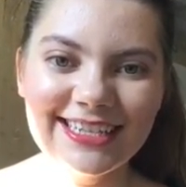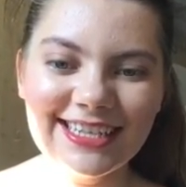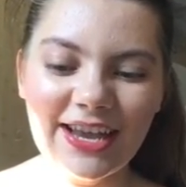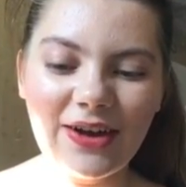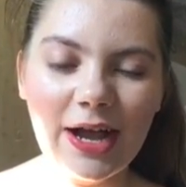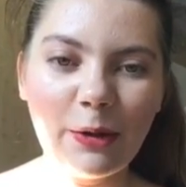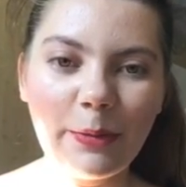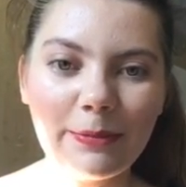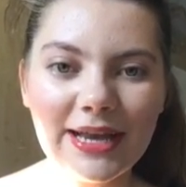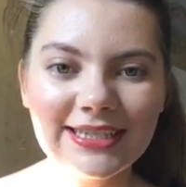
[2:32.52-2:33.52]
So I
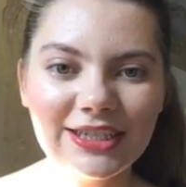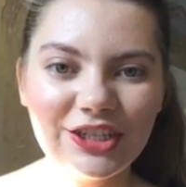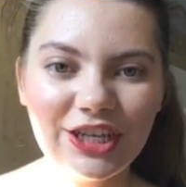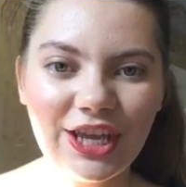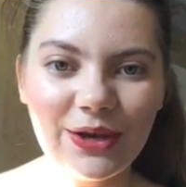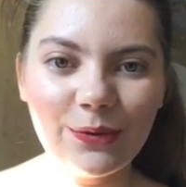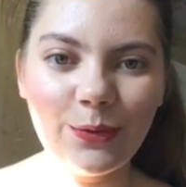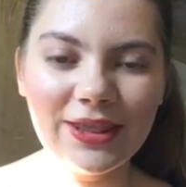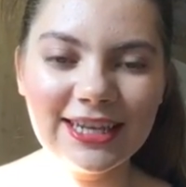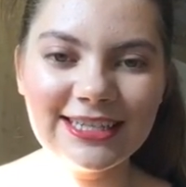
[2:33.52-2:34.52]
will be messaging you
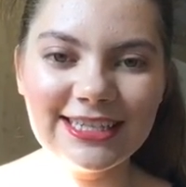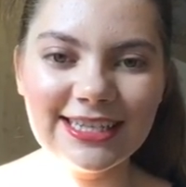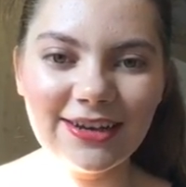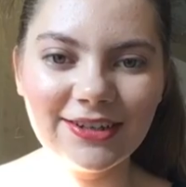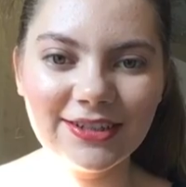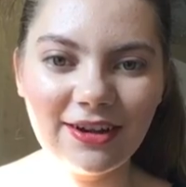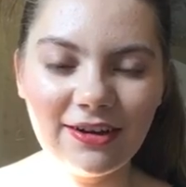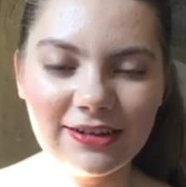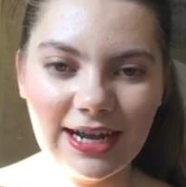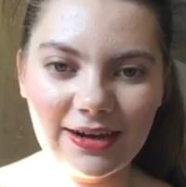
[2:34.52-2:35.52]
with details
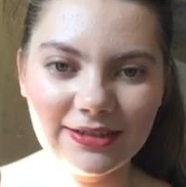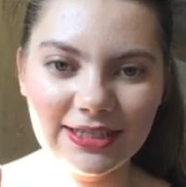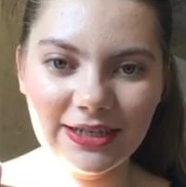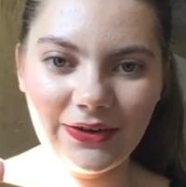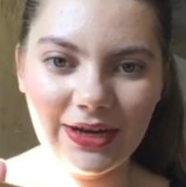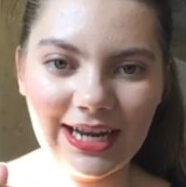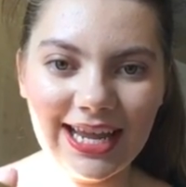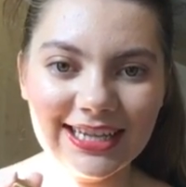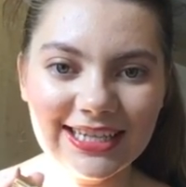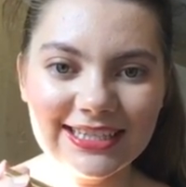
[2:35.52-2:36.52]
on how to
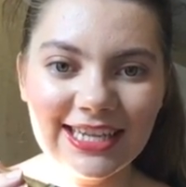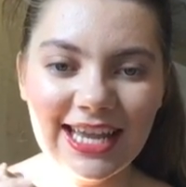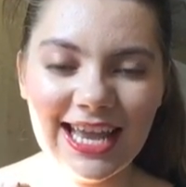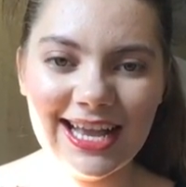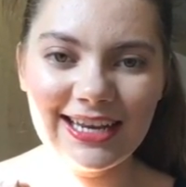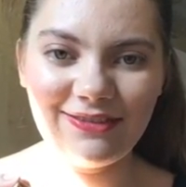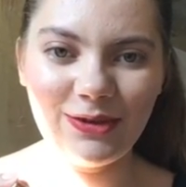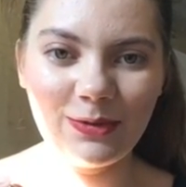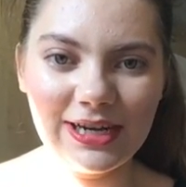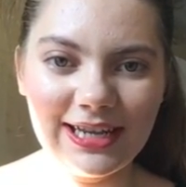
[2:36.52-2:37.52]
collect this, and if
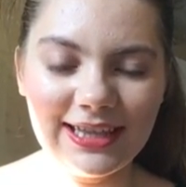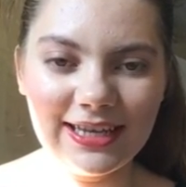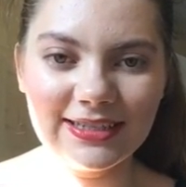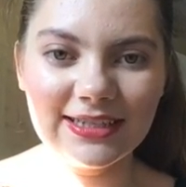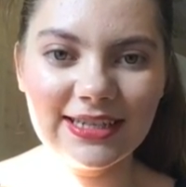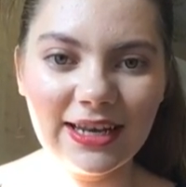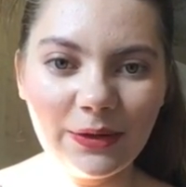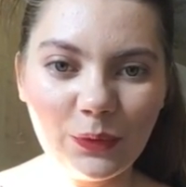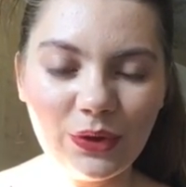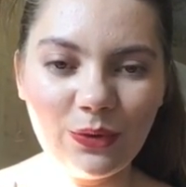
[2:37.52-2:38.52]
you want anything else, send
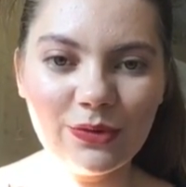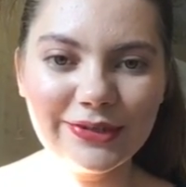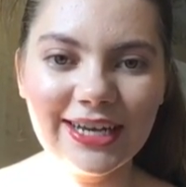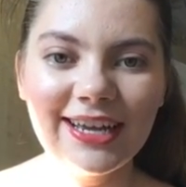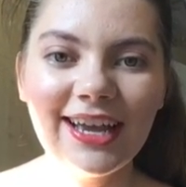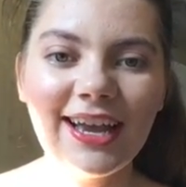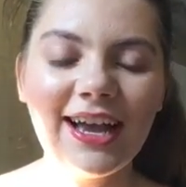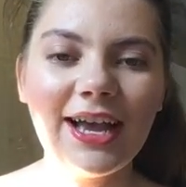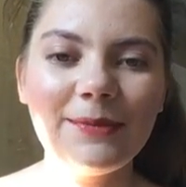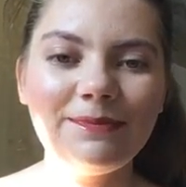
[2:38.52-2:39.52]
me with your order.
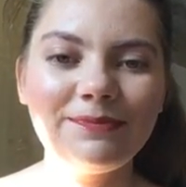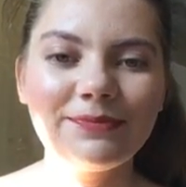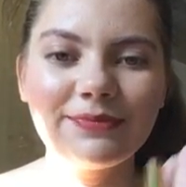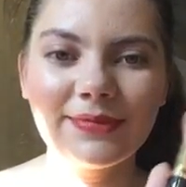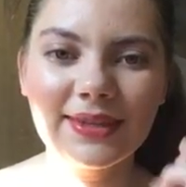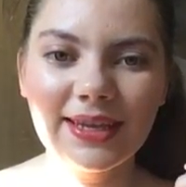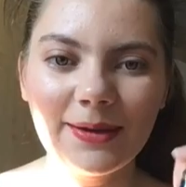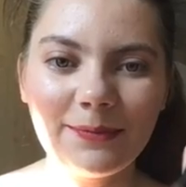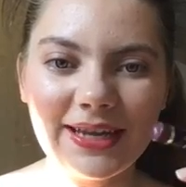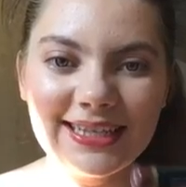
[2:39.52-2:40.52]

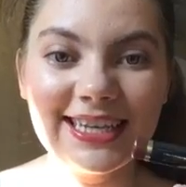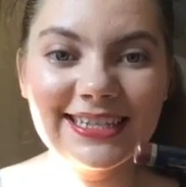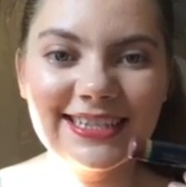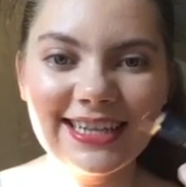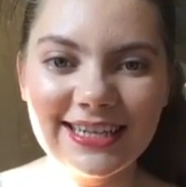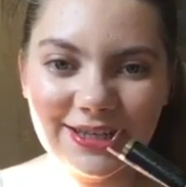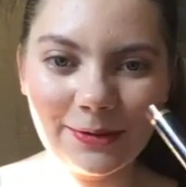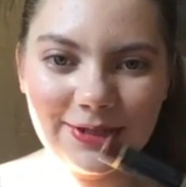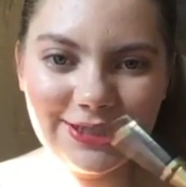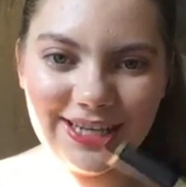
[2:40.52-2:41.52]
But this is
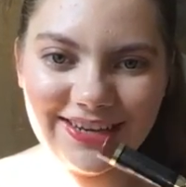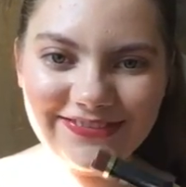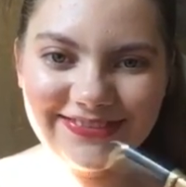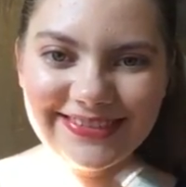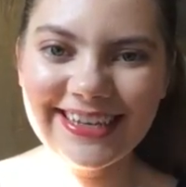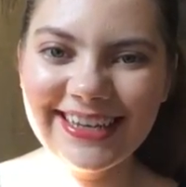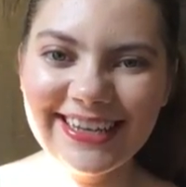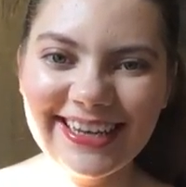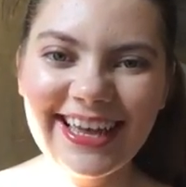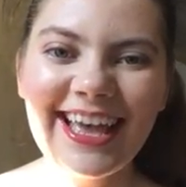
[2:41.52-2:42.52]
coming to
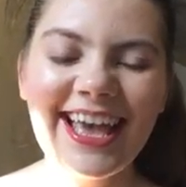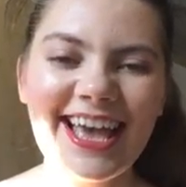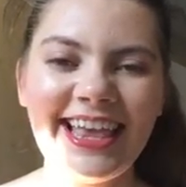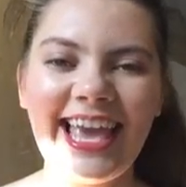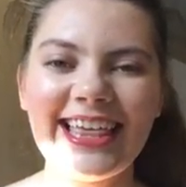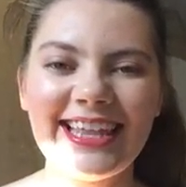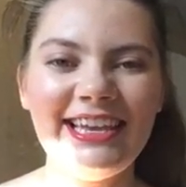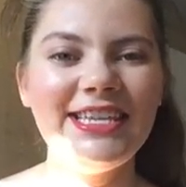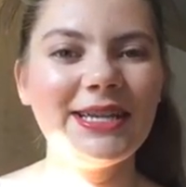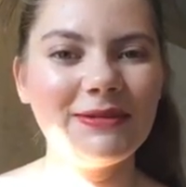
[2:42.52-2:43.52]
you. Okay,
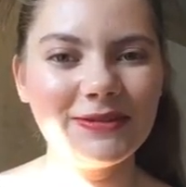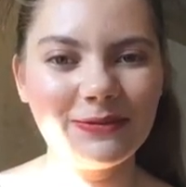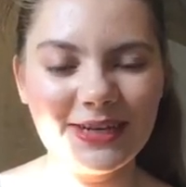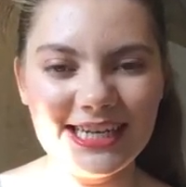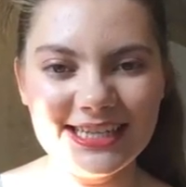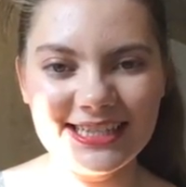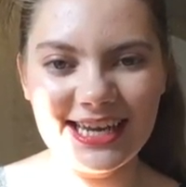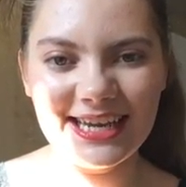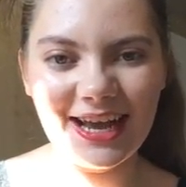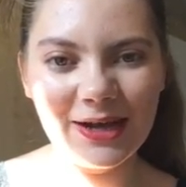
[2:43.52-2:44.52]
thank you so much for
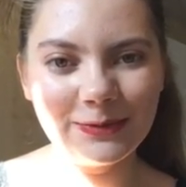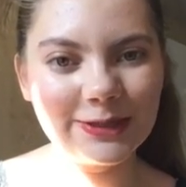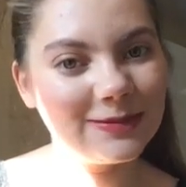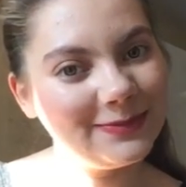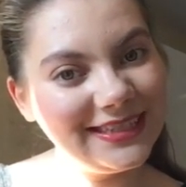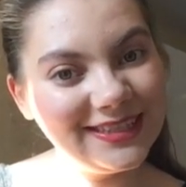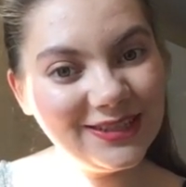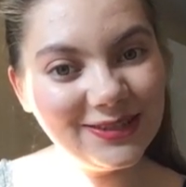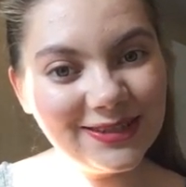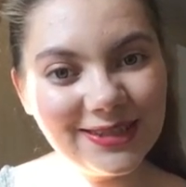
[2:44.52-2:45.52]
listening. I will speak
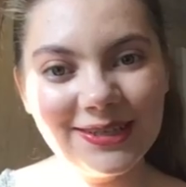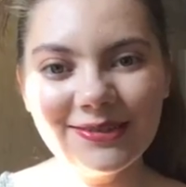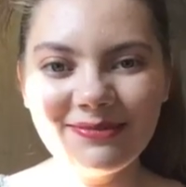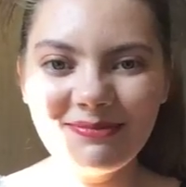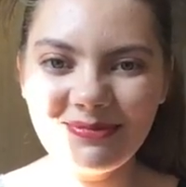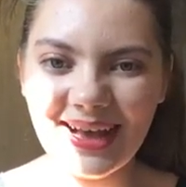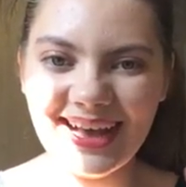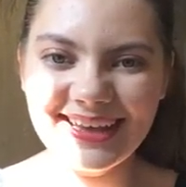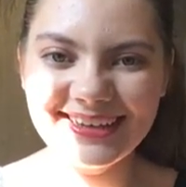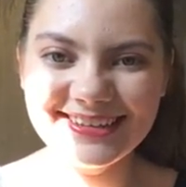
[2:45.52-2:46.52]
to you soon.
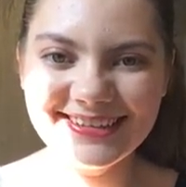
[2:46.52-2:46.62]
Bye.